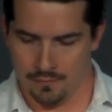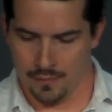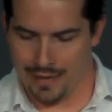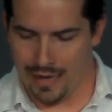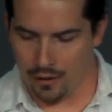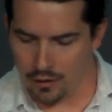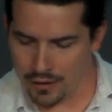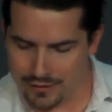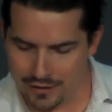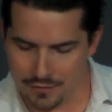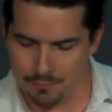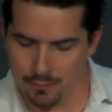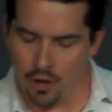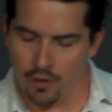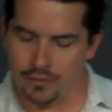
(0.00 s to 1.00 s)
Now look at this.
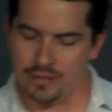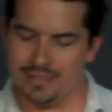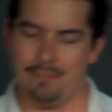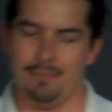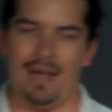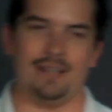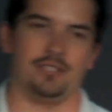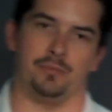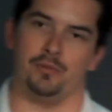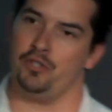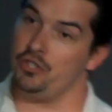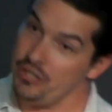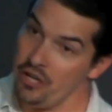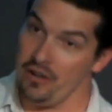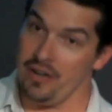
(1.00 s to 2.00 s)
Moses had made some
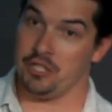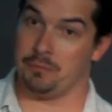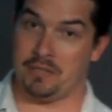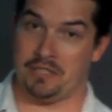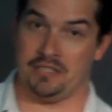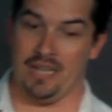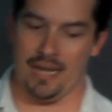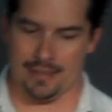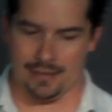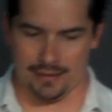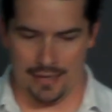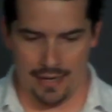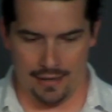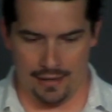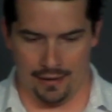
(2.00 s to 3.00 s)
serious mistakes,
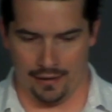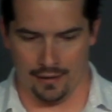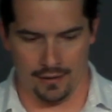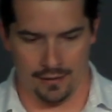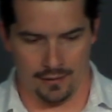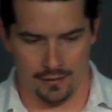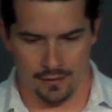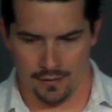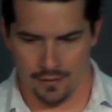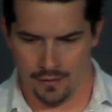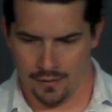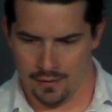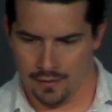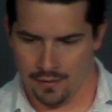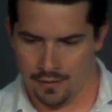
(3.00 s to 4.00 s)
hadn't he?
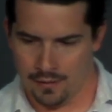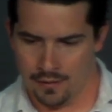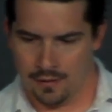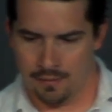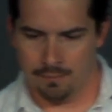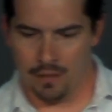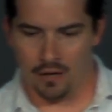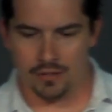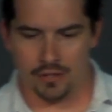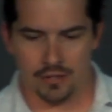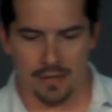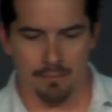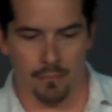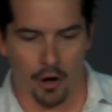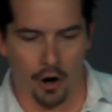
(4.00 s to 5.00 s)
Moses
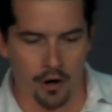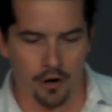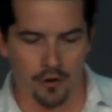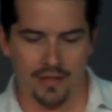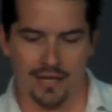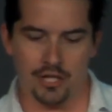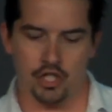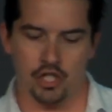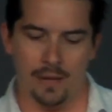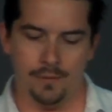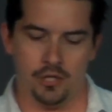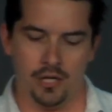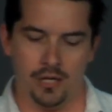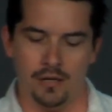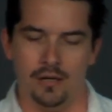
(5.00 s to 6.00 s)
had murdered the
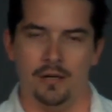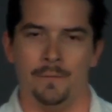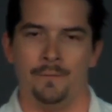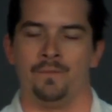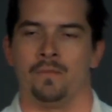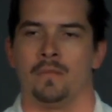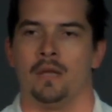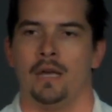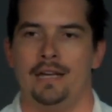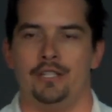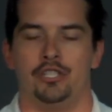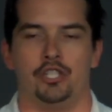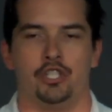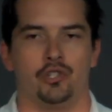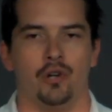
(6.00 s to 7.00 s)
Egyptian. He
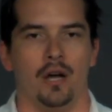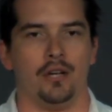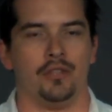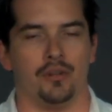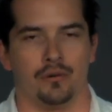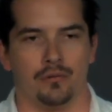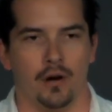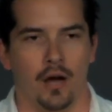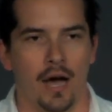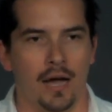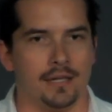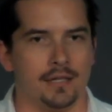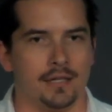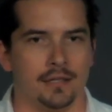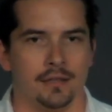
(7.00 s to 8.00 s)
struck the
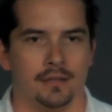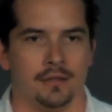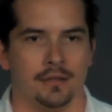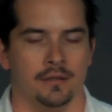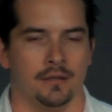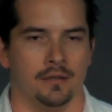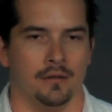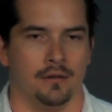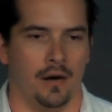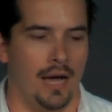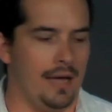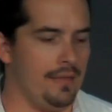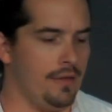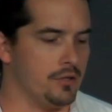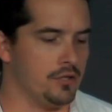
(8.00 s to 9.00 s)
rock.
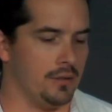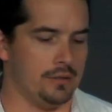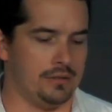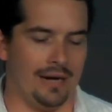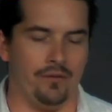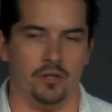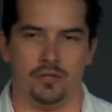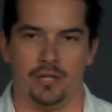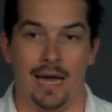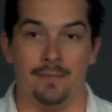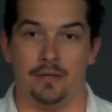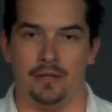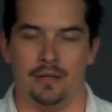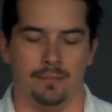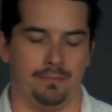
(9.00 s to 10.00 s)
Right? There's several
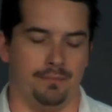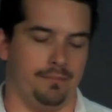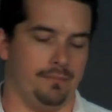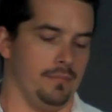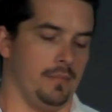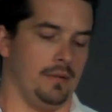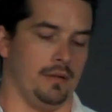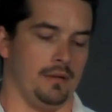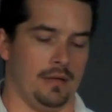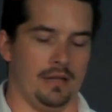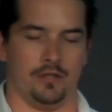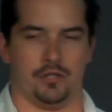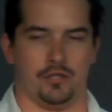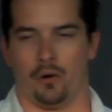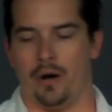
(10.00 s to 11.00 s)
times in
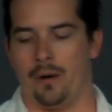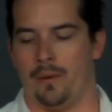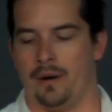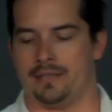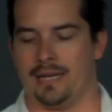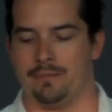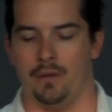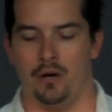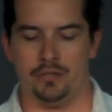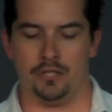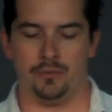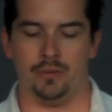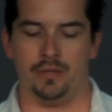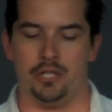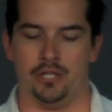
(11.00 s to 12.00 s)
the story where it's like
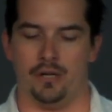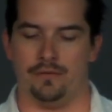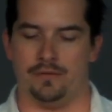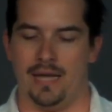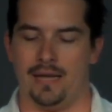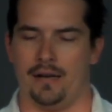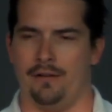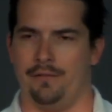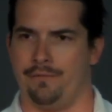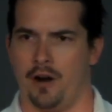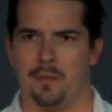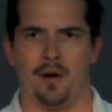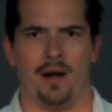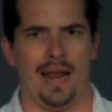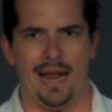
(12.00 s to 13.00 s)
Moses really should have taken a
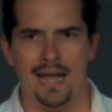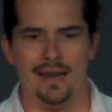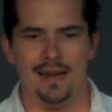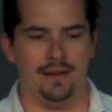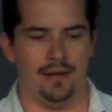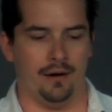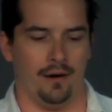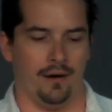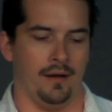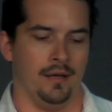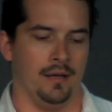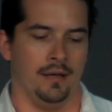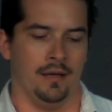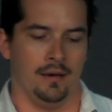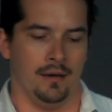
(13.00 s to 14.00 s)
firmer hand here.
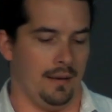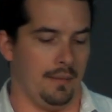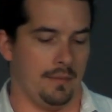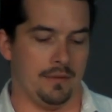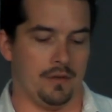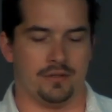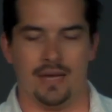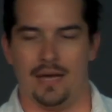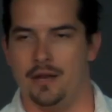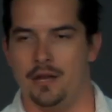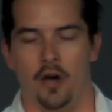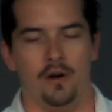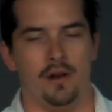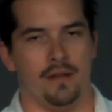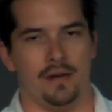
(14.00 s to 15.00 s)
And there's that
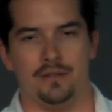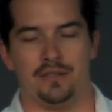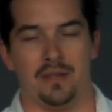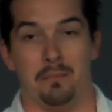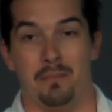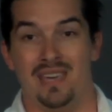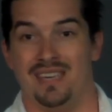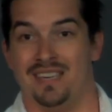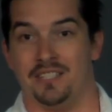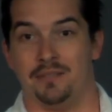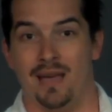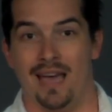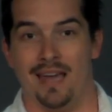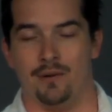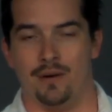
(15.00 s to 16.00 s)
note in it. He was the meekest
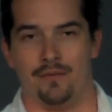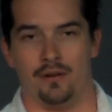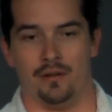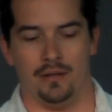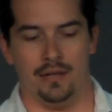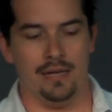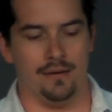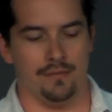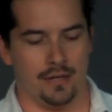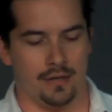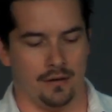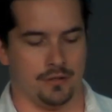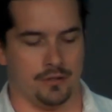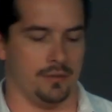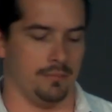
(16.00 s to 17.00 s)
man who ever lived. And
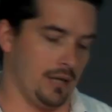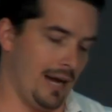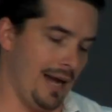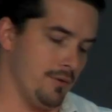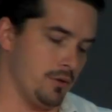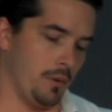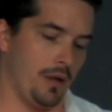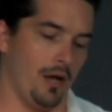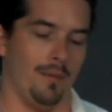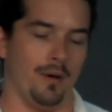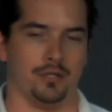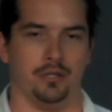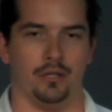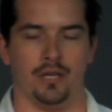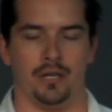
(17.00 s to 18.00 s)
there's some times where we
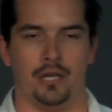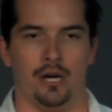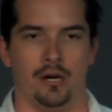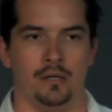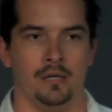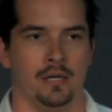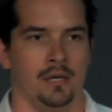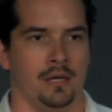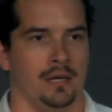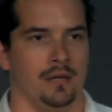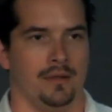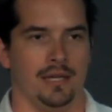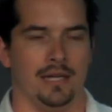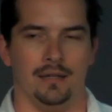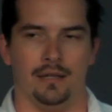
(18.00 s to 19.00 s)
almost look and go, I
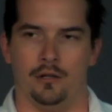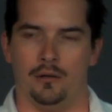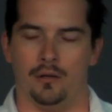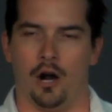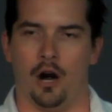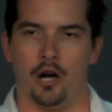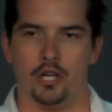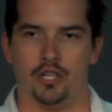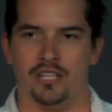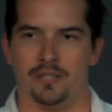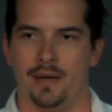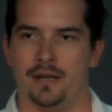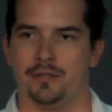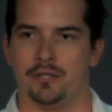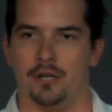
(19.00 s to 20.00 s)
think a little harshness
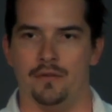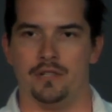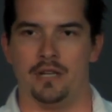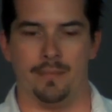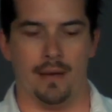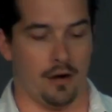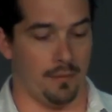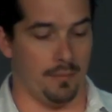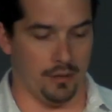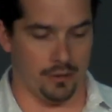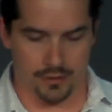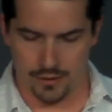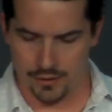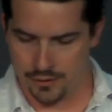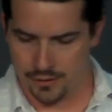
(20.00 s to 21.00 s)
might have served you better,
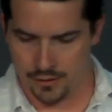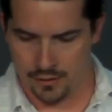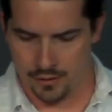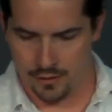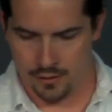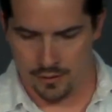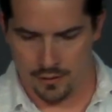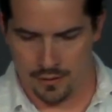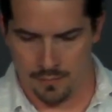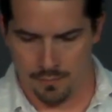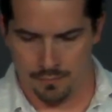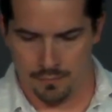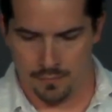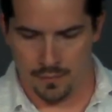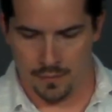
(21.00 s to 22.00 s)
Moses.
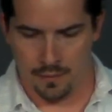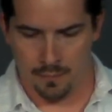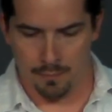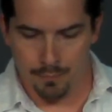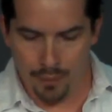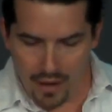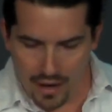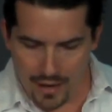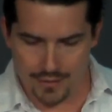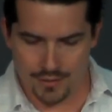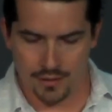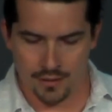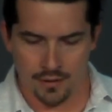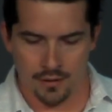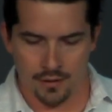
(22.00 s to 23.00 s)

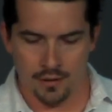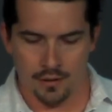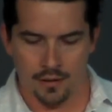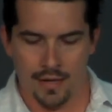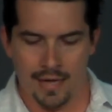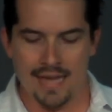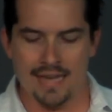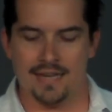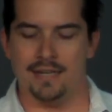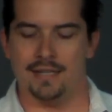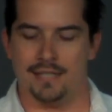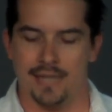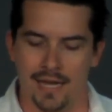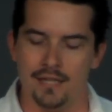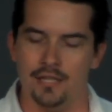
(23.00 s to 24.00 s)
But he
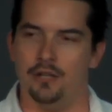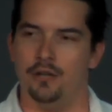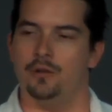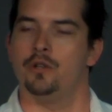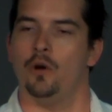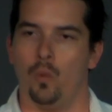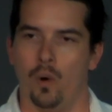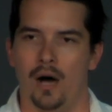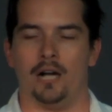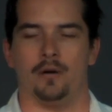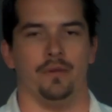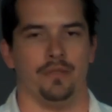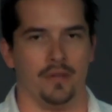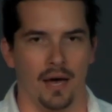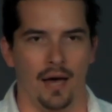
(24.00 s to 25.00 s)
continued to walk
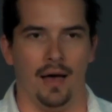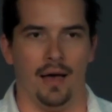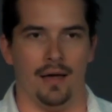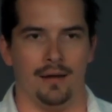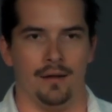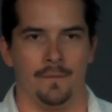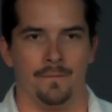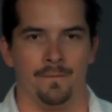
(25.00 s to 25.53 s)
with God.